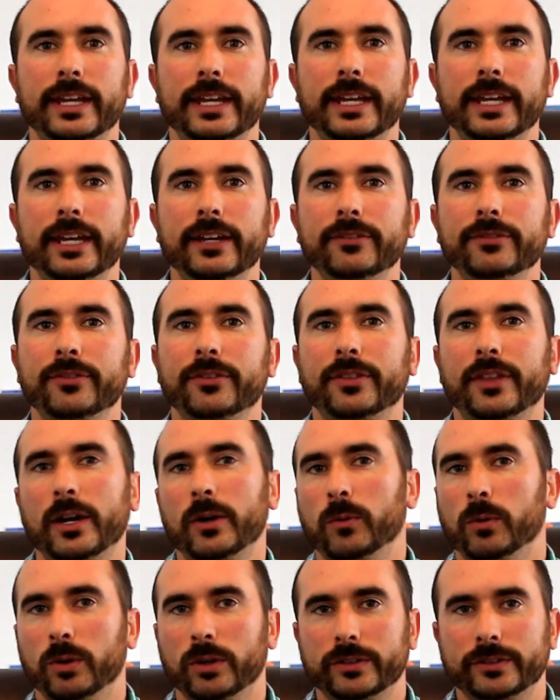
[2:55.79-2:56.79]
if they
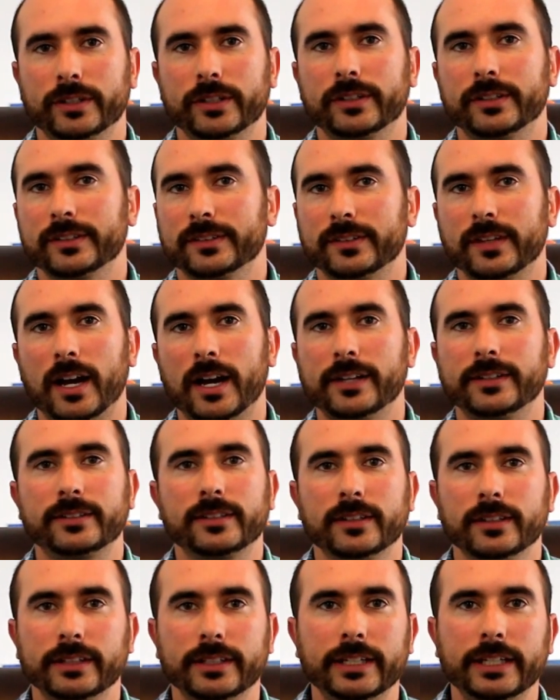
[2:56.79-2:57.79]
were to decide
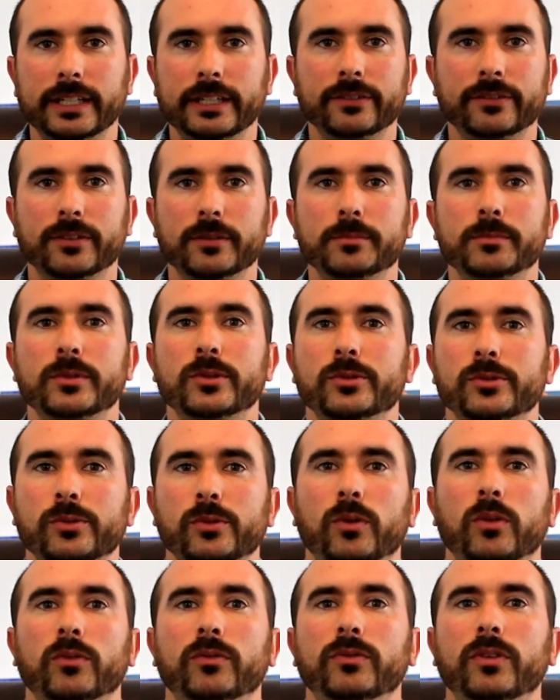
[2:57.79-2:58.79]
to leave the
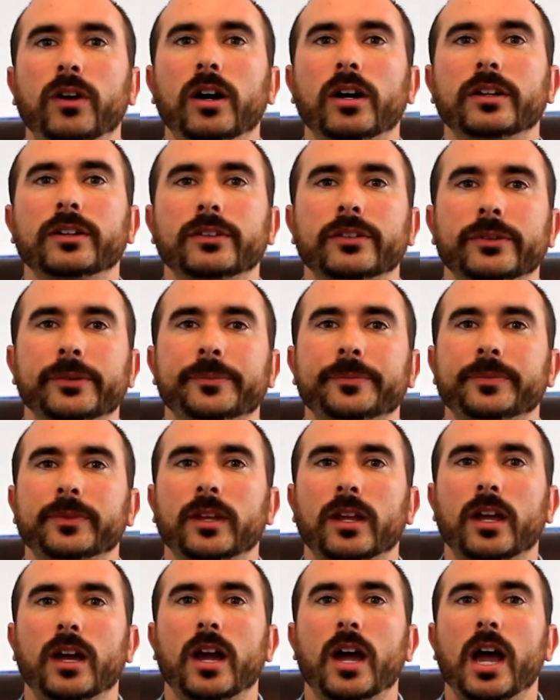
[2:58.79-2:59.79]
mutual fund.
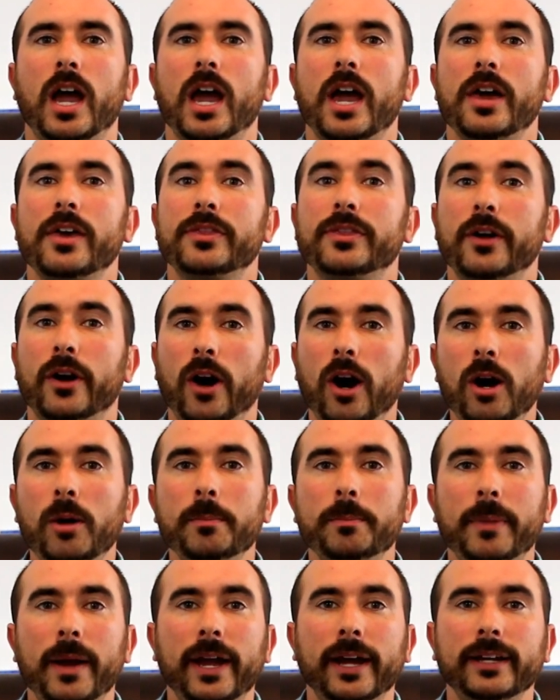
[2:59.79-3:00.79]
There
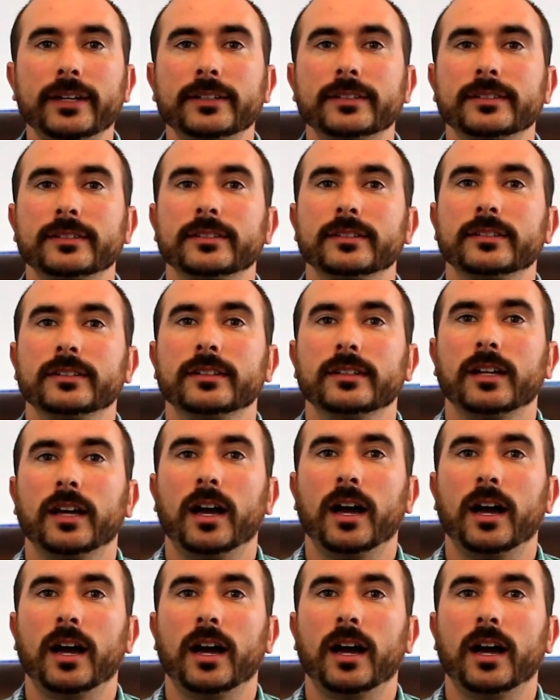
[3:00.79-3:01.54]
are banks